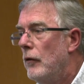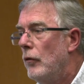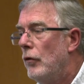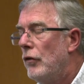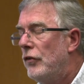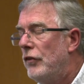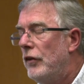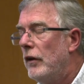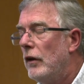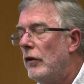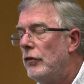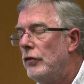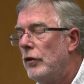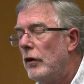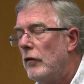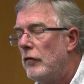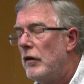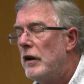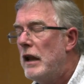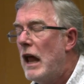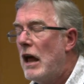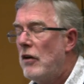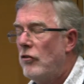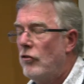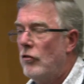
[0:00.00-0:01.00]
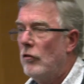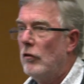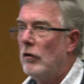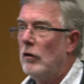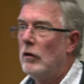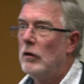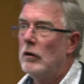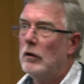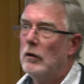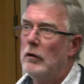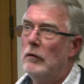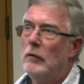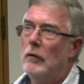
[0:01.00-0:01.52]
there is still a sort of a
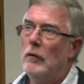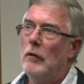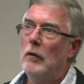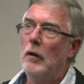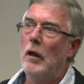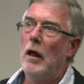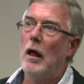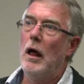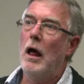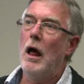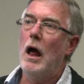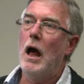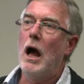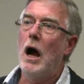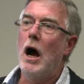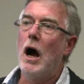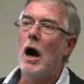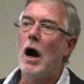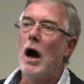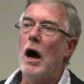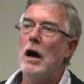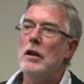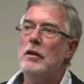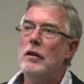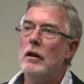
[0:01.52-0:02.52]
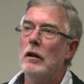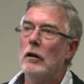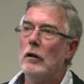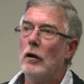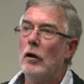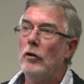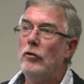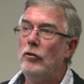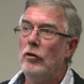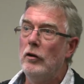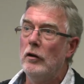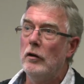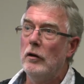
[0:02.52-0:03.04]
national
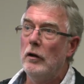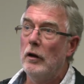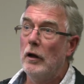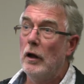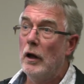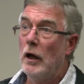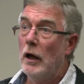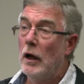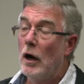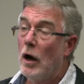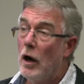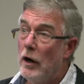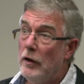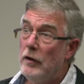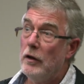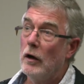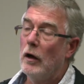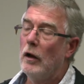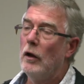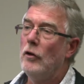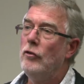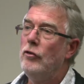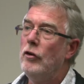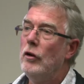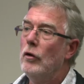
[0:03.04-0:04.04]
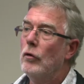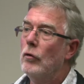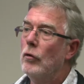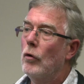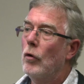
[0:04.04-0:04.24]
ideology